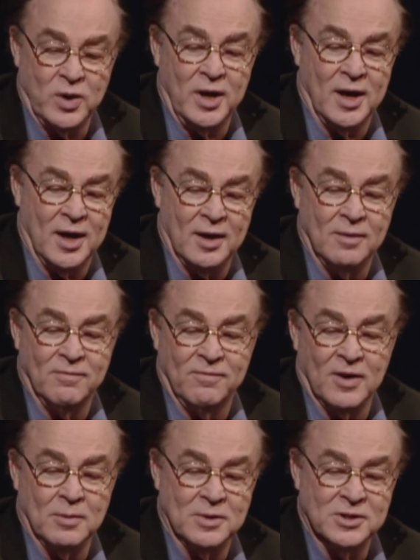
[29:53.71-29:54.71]
We had
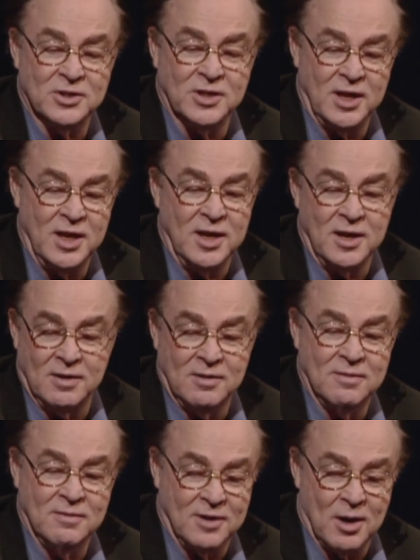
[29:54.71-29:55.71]
from a ski
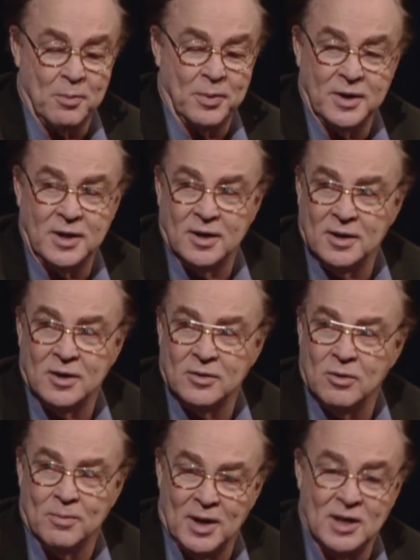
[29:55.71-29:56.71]
company a
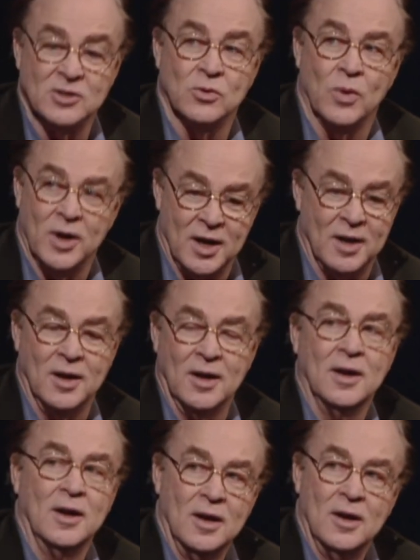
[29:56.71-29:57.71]
hundred miles away
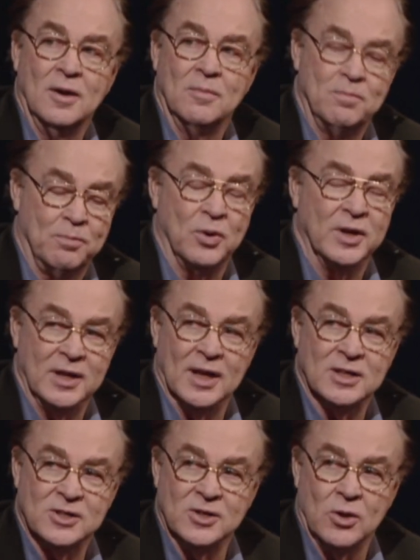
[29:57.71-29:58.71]
putting
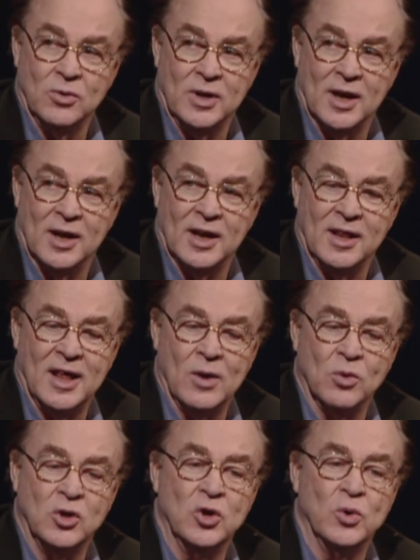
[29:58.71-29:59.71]
that snow down, and
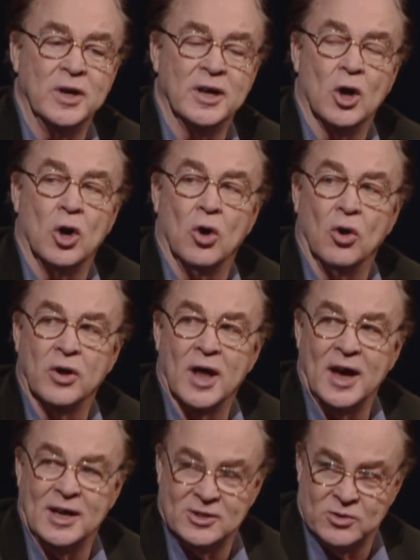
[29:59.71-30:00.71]
they were doing it all
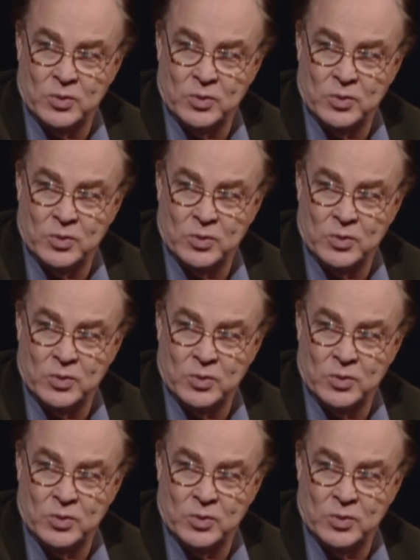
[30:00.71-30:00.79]
night.